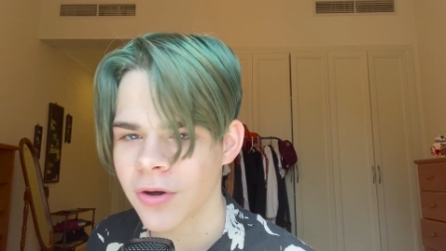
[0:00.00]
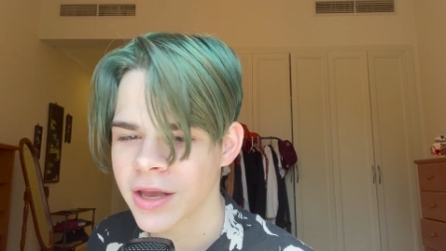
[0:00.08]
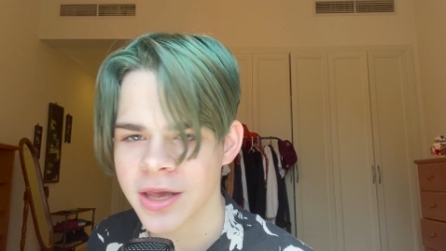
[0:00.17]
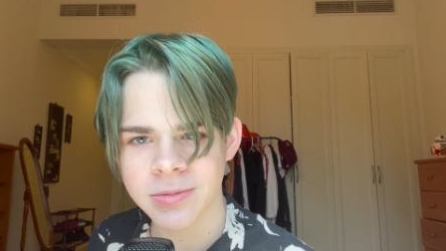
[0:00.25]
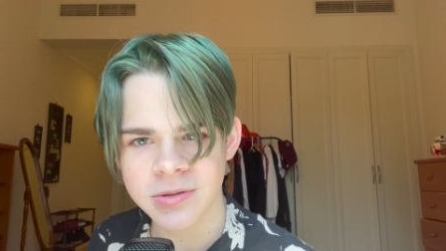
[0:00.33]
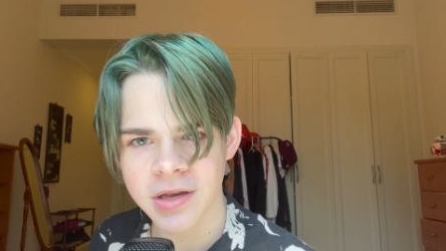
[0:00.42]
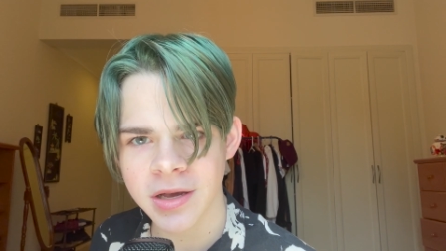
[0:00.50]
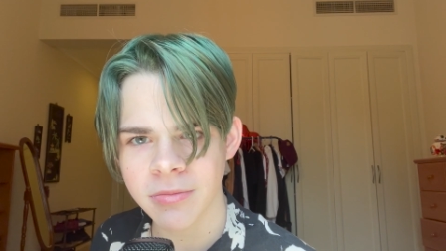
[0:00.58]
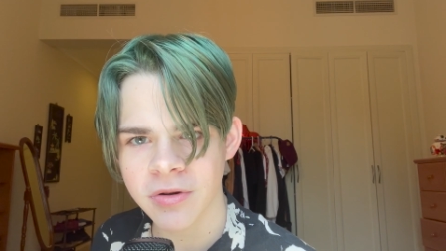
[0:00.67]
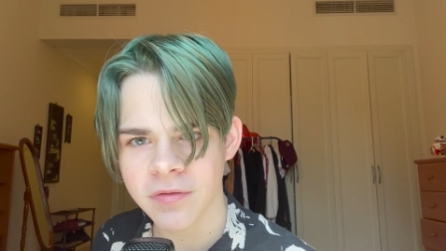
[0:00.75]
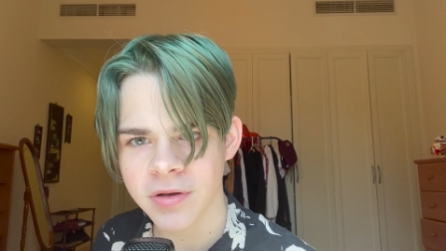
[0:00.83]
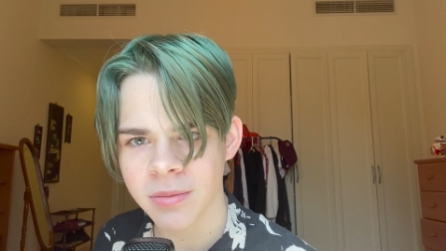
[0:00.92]
I keep saying
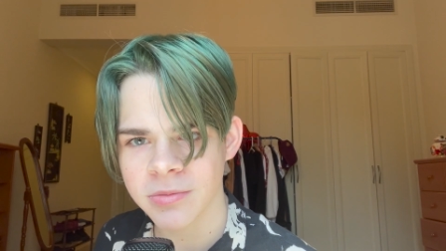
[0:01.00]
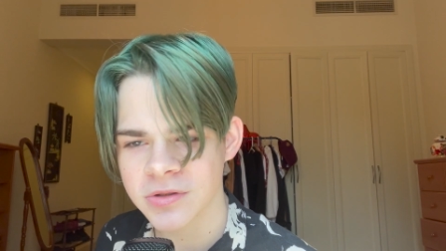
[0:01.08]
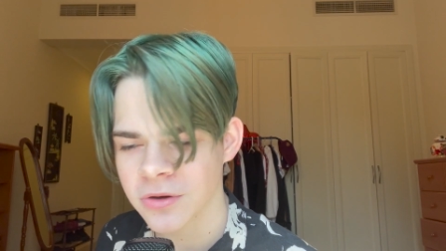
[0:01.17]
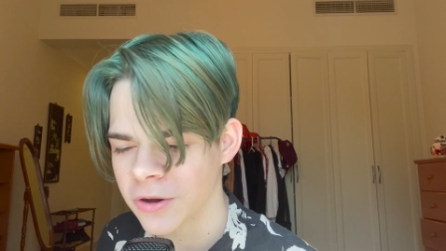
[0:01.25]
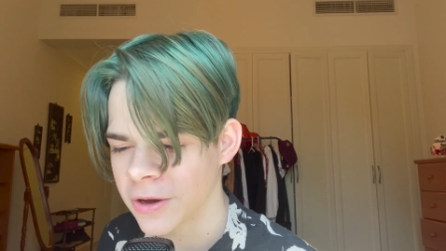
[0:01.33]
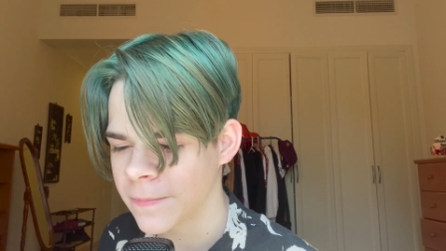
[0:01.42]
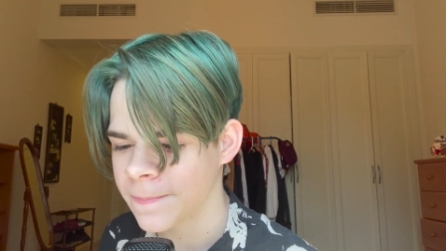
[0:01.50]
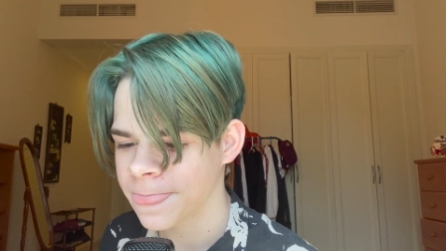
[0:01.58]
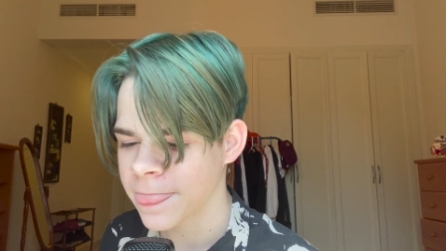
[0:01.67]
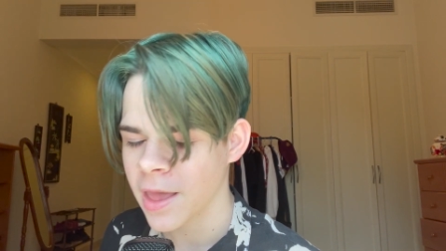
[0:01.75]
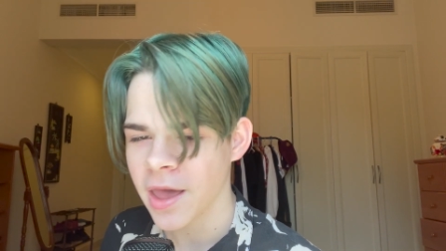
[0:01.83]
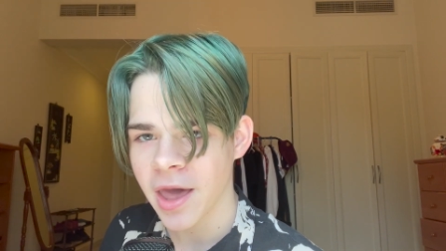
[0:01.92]
movie. I'm sorry,
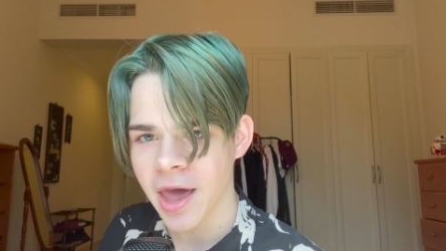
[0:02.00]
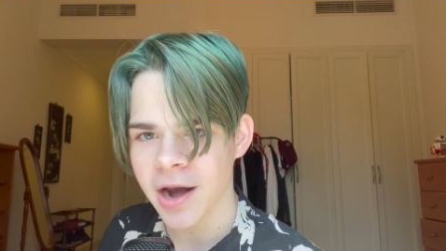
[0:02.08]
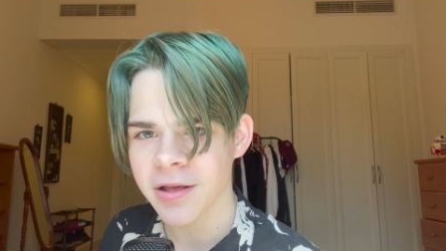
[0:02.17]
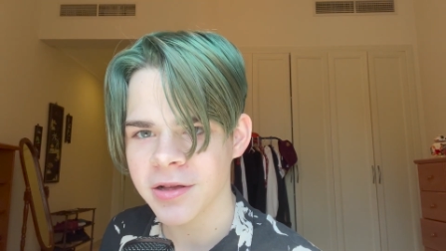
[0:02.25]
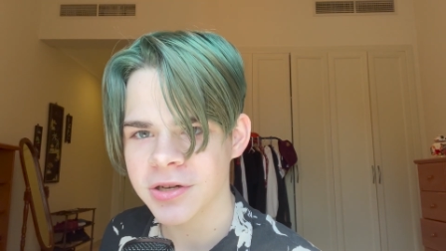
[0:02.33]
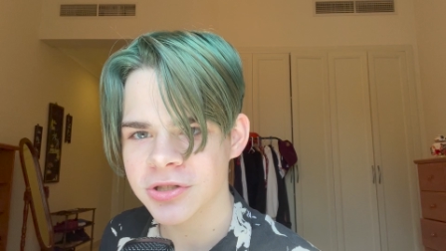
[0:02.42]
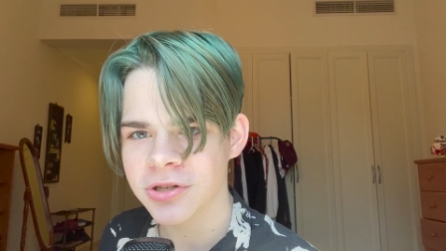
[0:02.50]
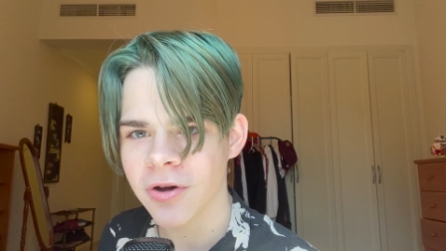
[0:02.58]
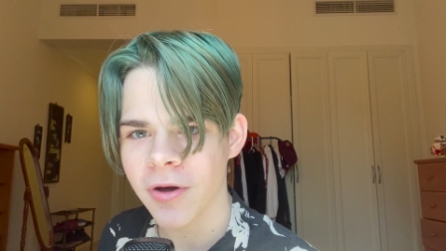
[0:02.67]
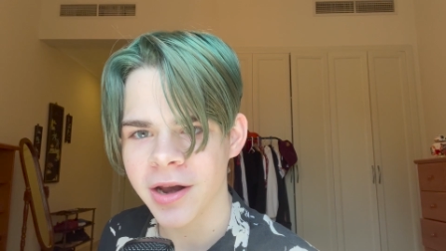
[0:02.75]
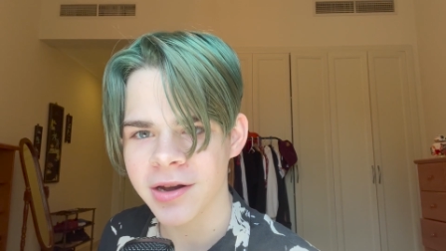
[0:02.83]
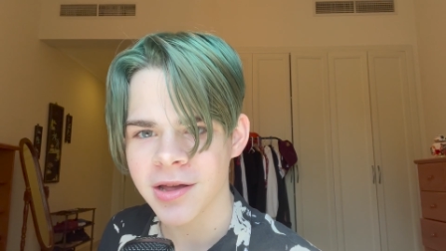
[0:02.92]
end of the
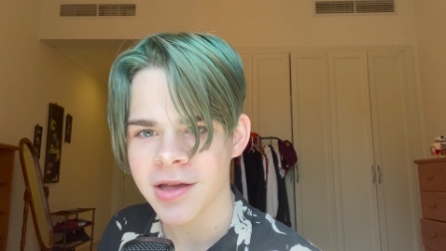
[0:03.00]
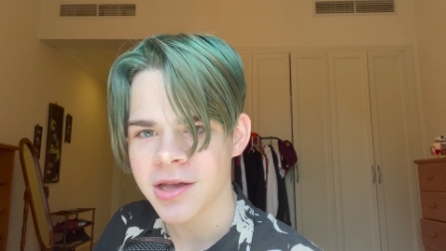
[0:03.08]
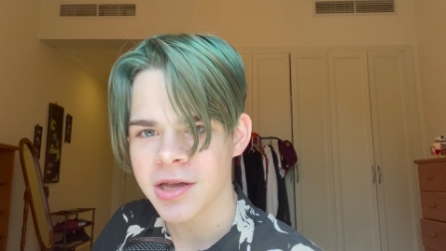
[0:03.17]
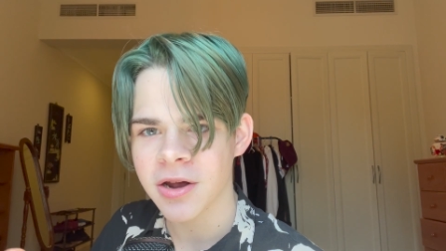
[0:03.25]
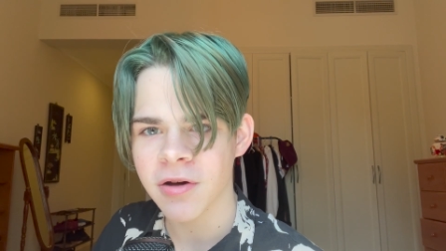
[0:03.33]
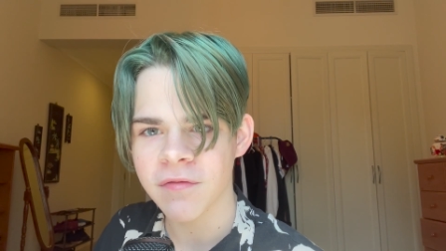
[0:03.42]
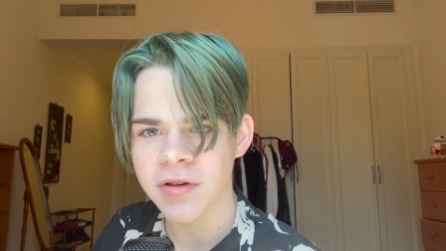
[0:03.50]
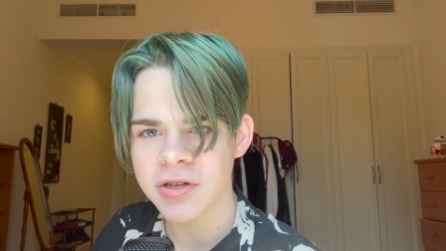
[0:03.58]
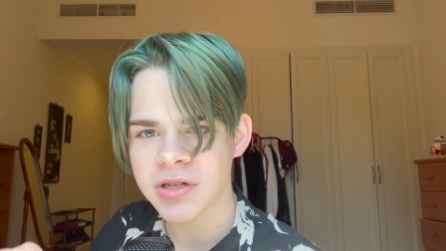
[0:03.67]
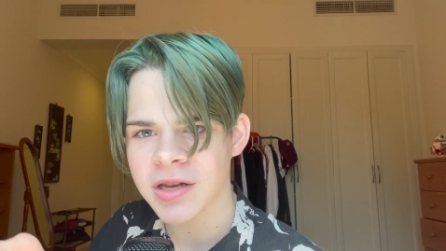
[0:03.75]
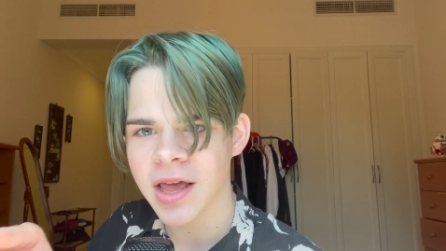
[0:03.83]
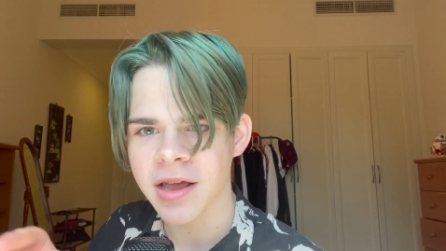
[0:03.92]
show, and you know,
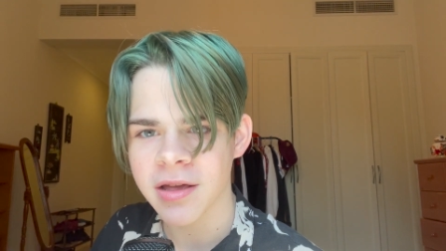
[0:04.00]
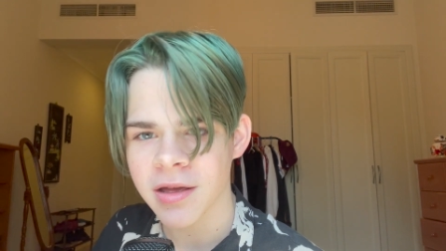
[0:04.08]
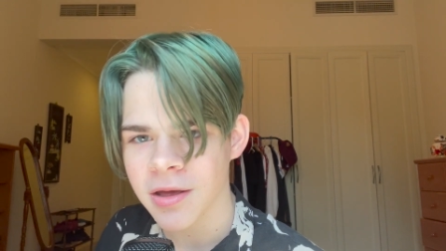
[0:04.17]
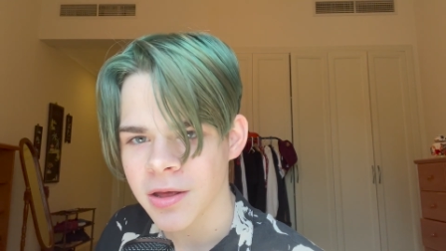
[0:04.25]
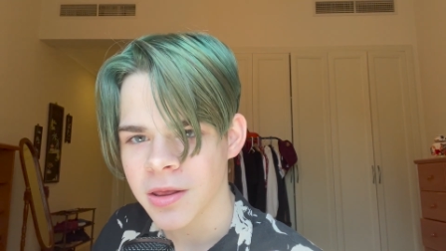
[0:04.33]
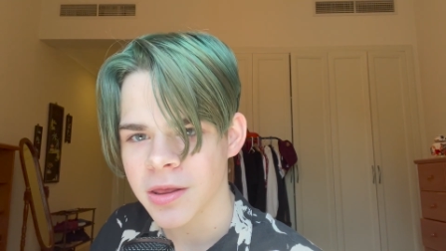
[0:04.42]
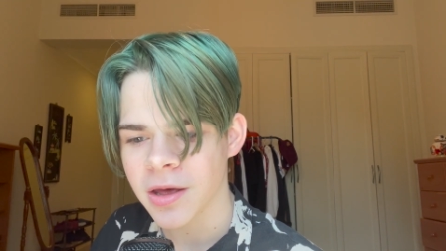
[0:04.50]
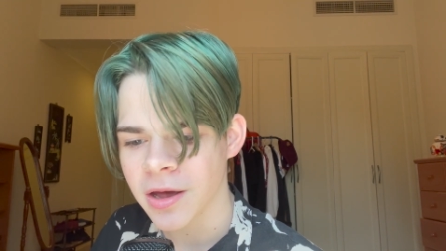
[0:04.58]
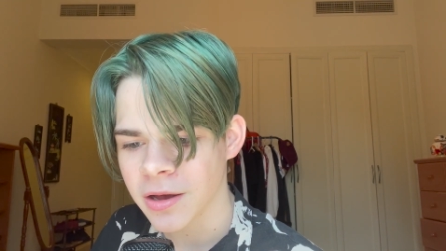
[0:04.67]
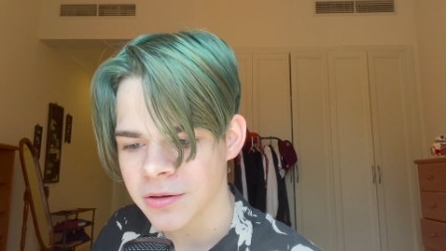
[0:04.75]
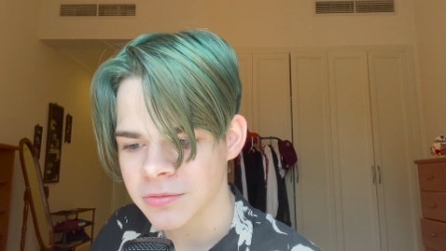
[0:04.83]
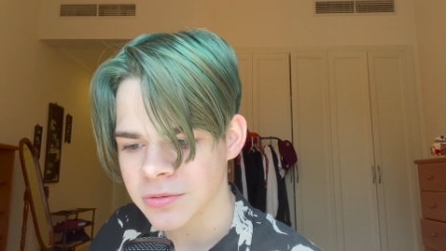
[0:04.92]
vision like
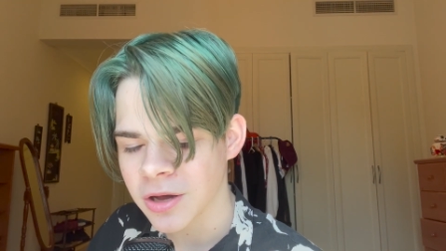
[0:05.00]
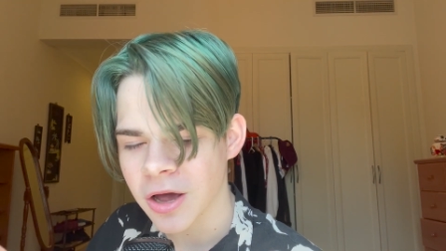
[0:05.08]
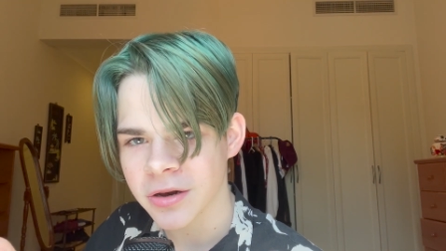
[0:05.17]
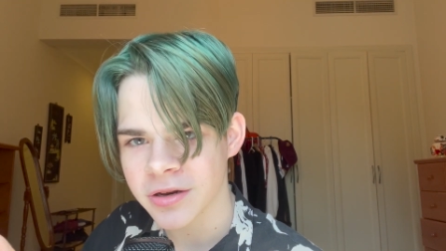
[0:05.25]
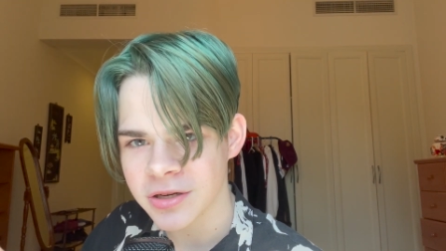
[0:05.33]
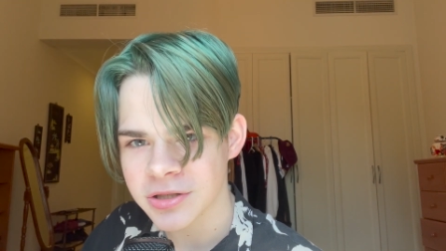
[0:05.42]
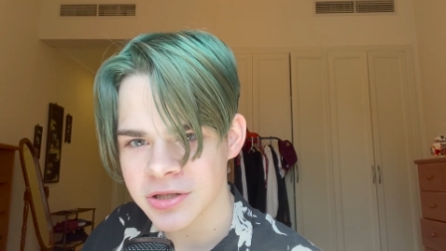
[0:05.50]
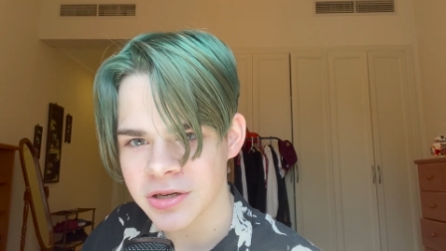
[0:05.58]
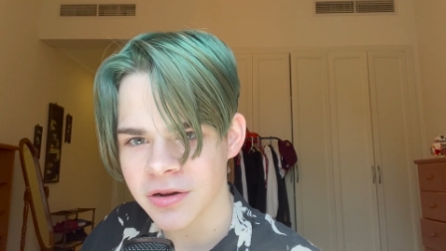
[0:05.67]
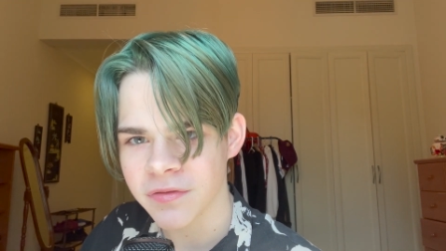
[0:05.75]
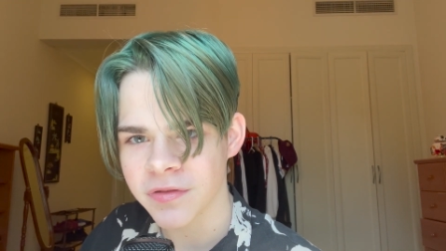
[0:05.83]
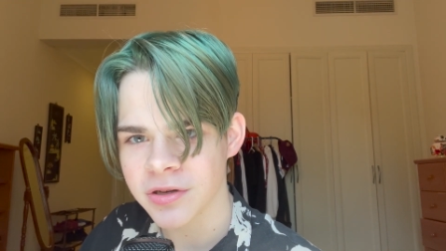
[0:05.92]
the
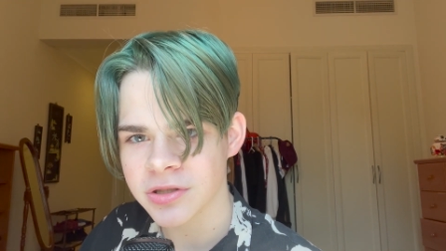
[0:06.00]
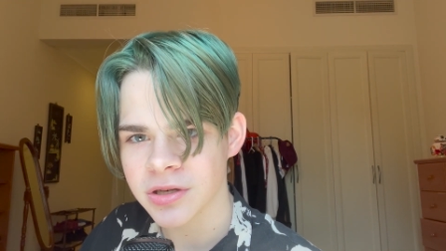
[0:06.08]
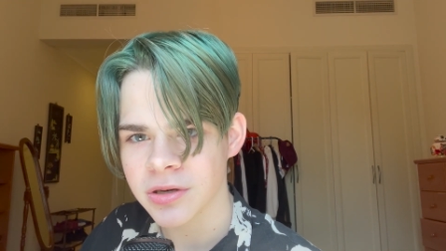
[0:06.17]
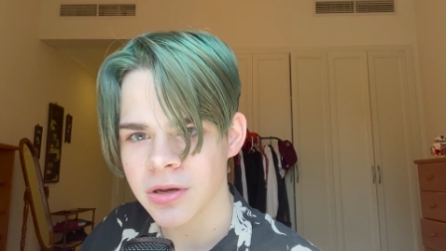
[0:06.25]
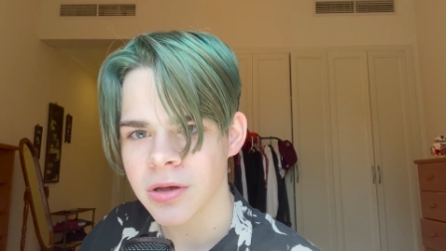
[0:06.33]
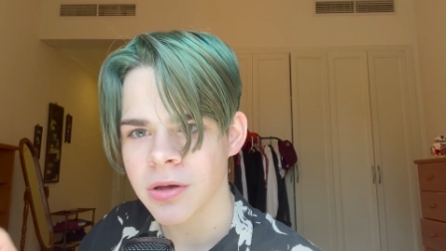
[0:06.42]
cognition of vision